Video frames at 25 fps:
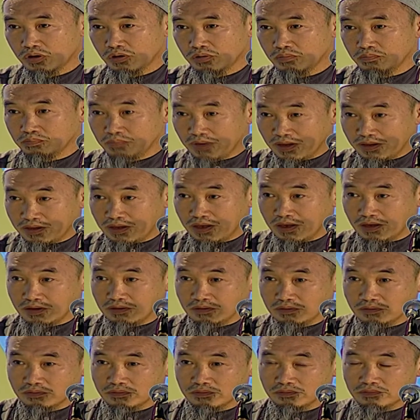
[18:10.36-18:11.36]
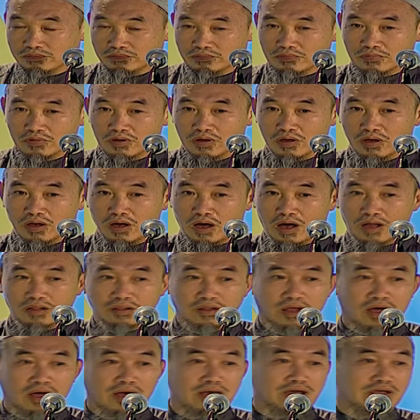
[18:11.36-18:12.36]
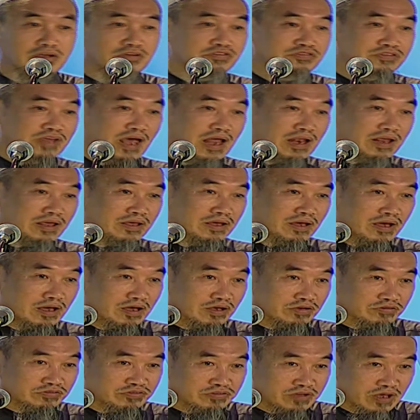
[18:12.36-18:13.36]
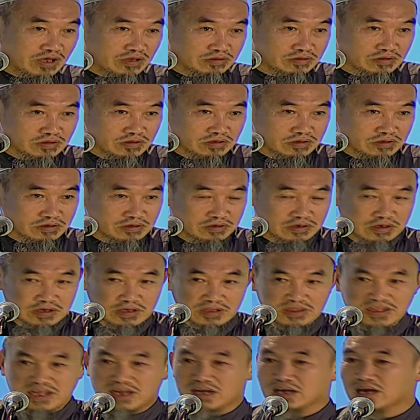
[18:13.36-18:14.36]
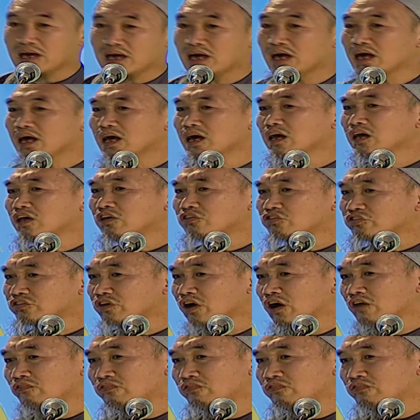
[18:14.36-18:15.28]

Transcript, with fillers: Meaning, Allah is telling us that the curse of